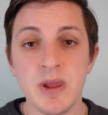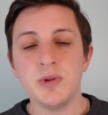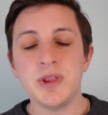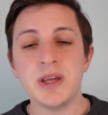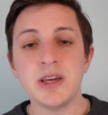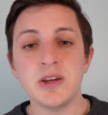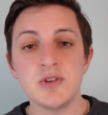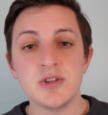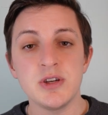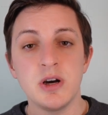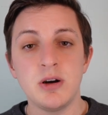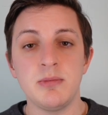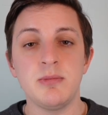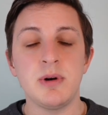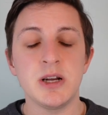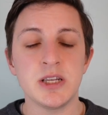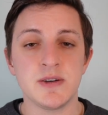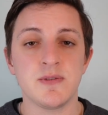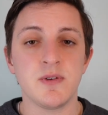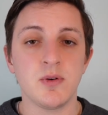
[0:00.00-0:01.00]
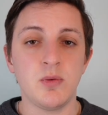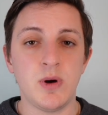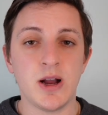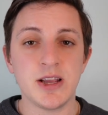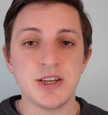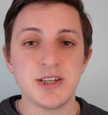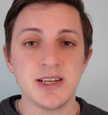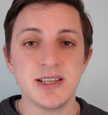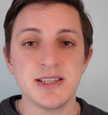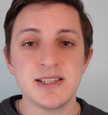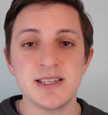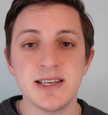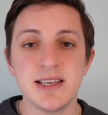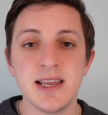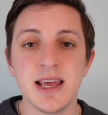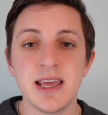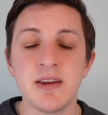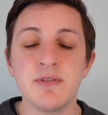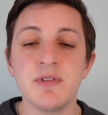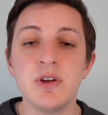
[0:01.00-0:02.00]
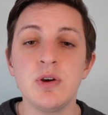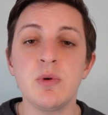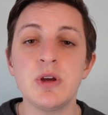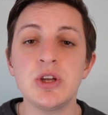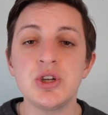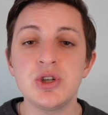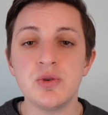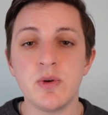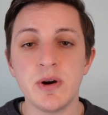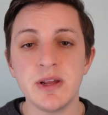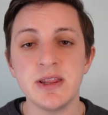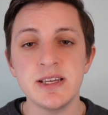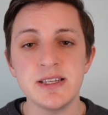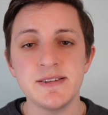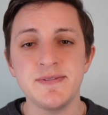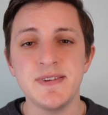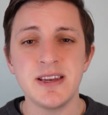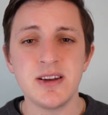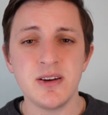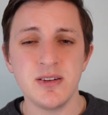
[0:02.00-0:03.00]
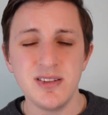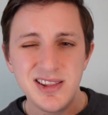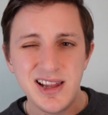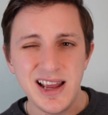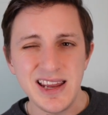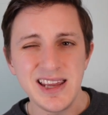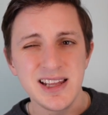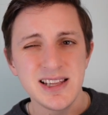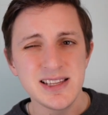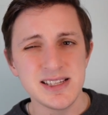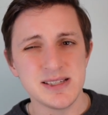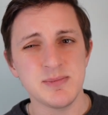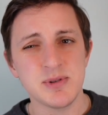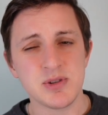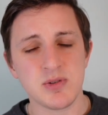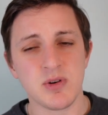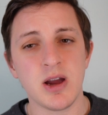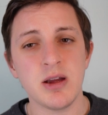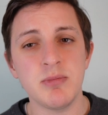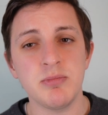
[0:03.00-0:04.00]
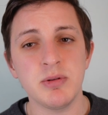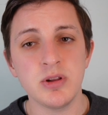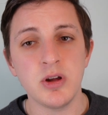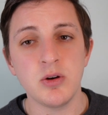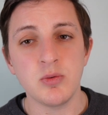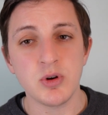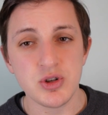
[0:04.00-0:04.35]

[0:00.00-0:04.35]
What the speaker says: Well, thank you so much for watching today. If you enjoyed this video, like and subscribe below.